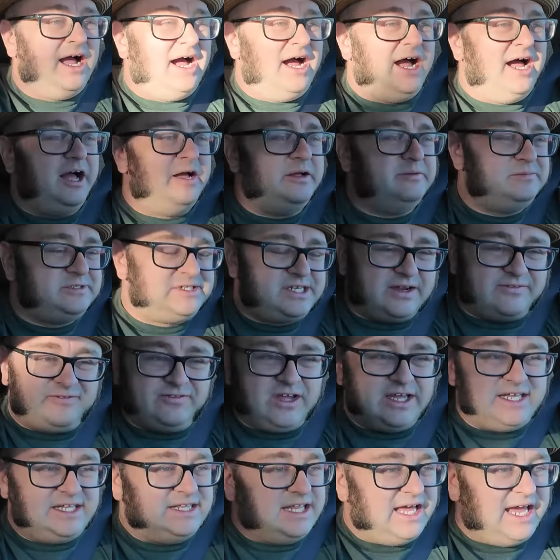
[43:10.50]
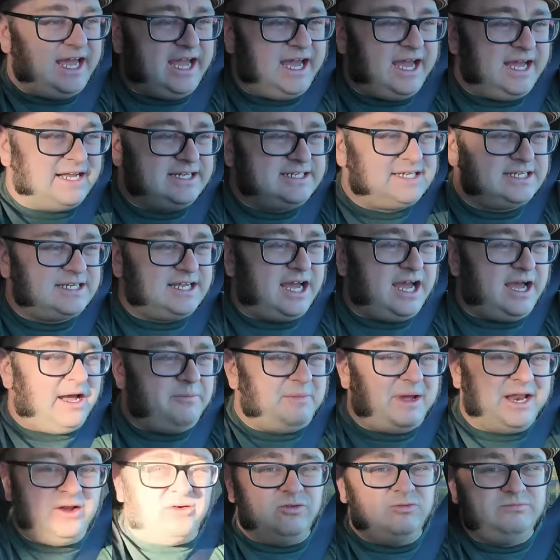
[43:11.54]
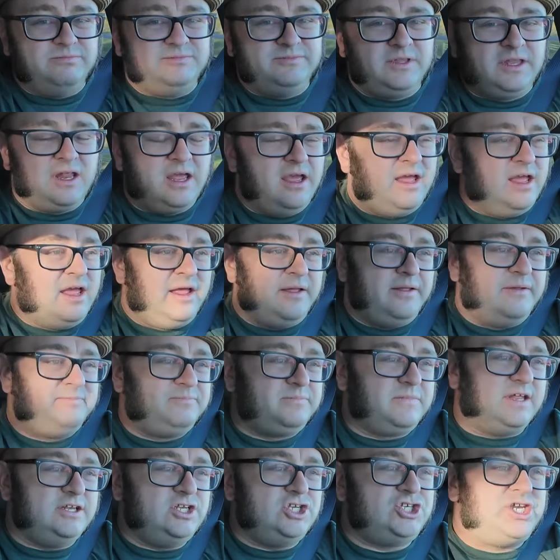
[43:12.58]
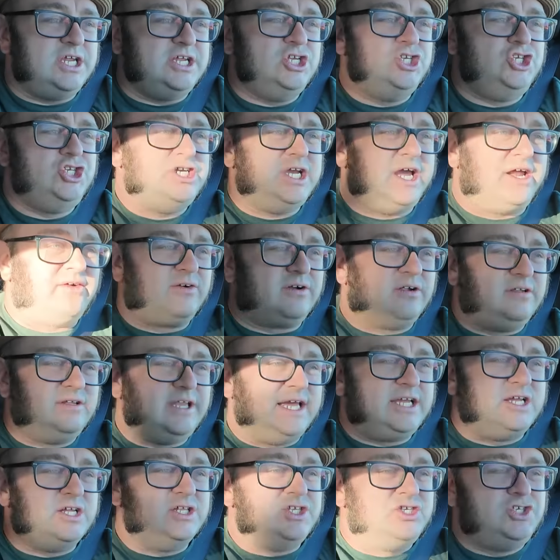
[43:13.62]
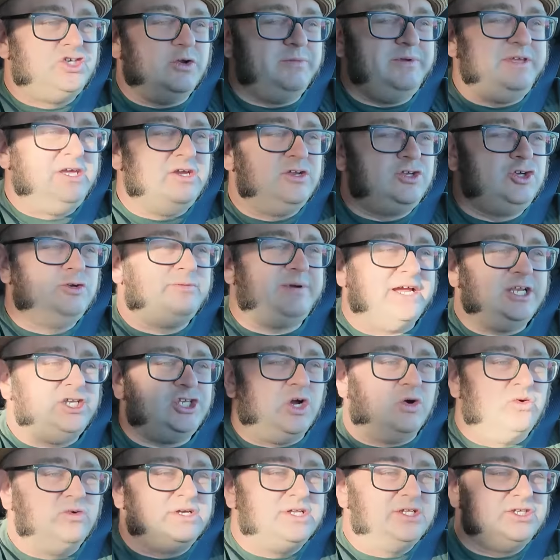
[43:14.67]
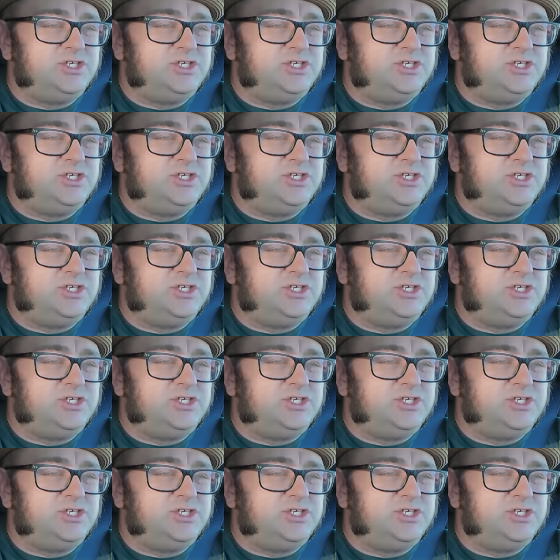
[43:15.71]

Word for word: uh, stuff like that. Um, I don't just in general, like consuming YouTube, I don't